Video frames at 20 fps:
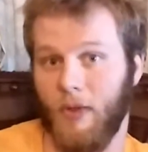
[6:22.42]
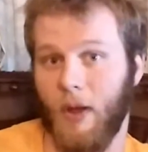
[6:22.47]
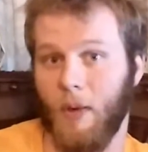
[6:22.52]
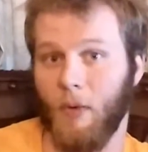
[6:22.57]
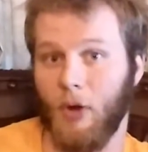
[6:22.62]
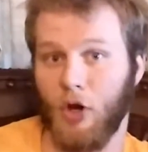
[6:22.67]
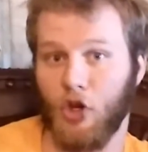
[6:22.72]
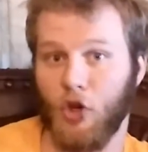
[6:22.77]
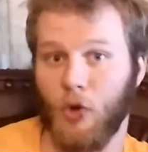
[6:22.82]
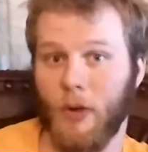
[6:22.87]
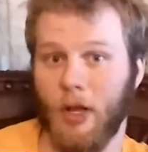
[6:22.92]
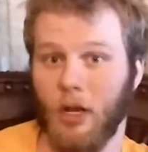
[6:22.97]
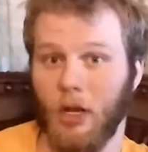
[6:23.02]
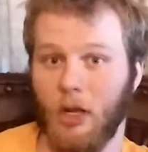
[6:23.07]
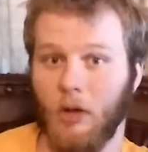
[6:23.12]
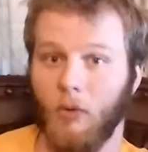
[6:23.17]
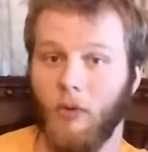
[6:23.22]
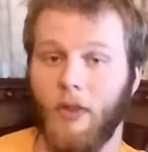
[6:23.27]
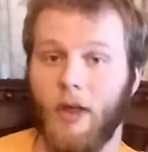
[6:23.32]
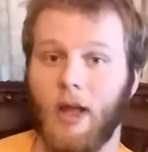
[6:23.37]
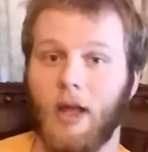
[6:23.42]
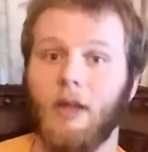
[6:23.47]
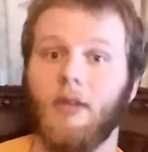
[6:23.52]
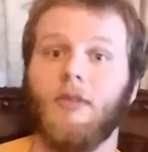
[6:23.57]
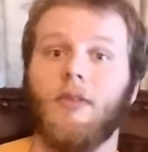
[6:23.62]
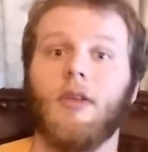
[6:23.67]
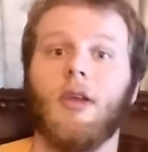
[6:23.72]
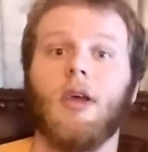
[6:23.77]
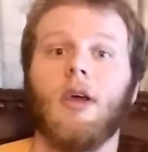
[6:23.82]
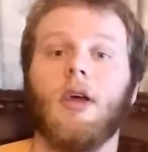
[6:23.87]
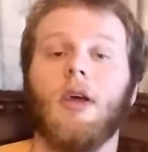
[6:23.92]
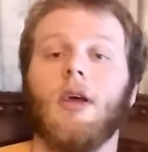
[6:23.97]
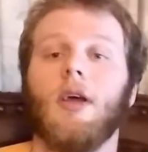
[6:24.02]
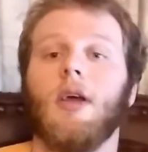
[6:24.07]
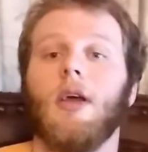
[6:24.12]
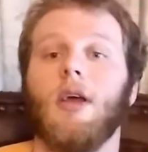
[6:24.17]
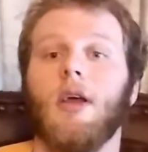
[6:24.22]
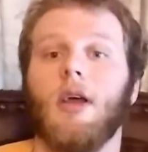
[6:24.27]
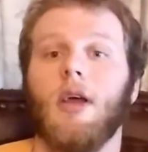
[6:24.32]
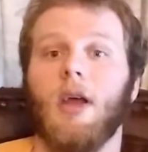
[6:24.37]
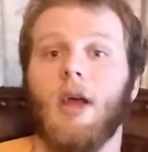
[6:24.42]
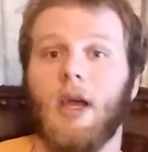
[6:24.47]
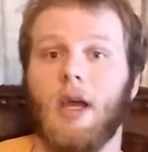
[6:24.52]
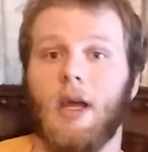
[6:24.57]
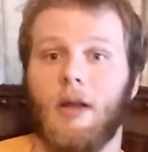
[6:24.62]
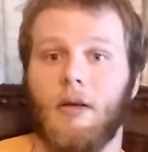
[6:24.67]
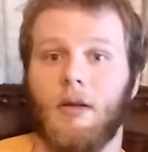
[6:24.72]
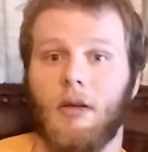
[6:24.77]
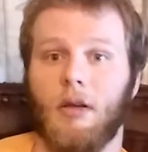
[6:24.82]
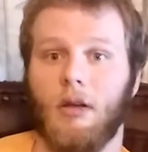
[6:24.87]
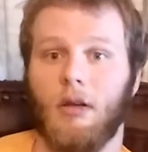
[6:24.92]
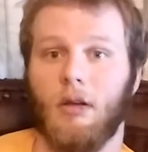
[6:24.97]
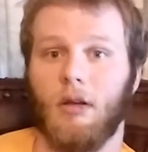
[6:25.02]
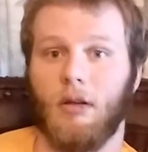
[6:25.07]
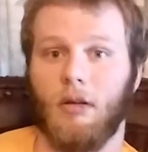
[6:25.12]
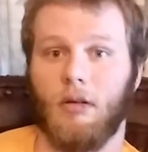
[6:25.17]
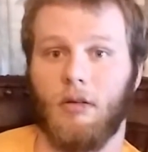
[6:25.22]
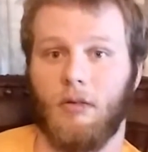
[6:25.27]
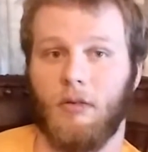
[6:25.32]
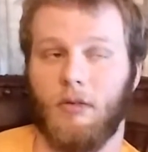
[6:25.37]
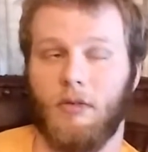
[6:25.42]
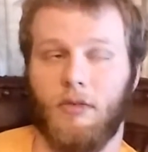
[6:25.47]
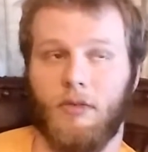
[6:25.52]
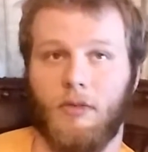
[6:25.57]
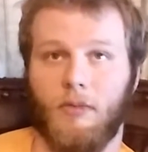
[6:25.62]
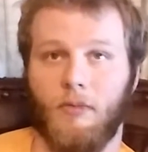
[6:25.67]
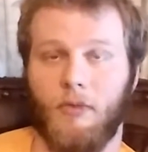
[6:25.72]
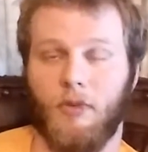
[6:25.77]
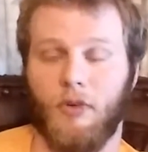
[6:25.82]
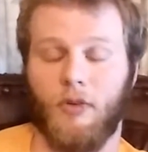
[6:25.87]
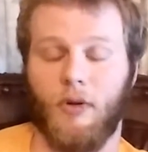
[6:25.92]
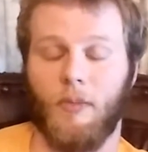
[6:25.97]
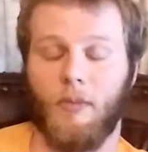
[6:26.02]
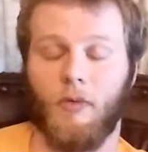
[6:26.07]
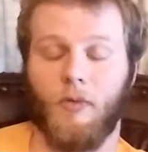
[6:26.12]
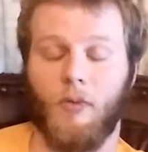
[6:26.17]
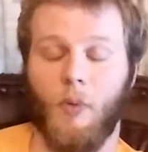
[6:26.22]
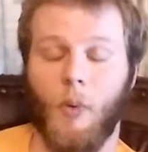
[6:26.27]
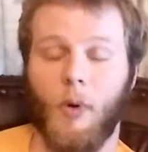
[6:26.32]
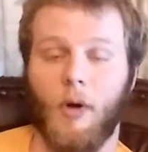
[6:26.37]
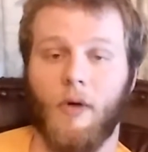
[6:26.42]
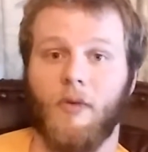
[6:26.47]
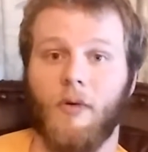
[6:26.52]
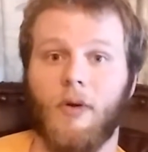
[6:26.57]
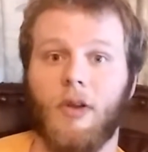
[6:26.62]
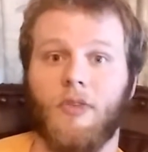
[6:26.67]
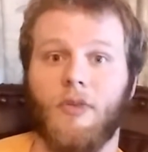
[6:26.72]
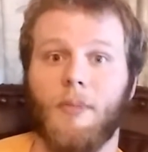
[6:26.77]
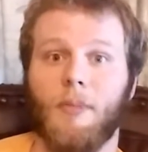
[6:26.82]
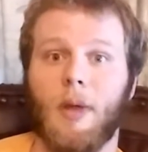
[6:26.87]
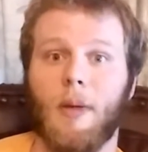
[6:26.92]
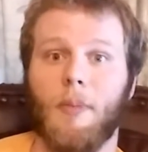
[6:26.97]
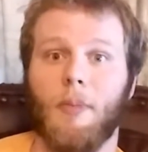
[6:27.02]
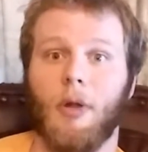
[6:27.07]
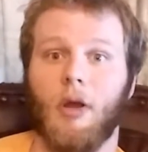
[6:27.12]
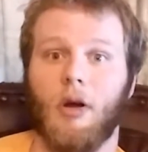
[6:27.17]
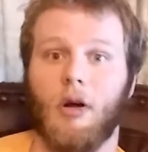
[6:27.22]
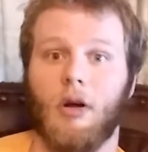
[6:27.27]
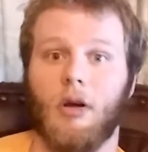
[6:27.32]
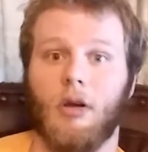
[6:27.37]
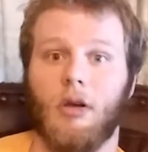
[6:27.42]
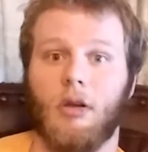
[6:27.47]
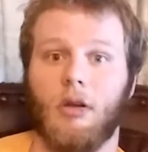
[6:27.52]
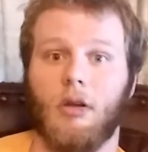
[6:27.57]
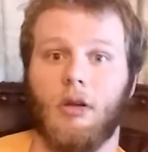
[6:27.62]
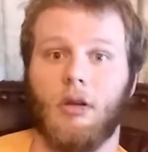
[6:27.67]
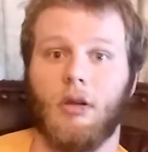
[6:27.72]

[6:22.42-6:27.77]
they want to do illegal things. And for whatever reason, people aren't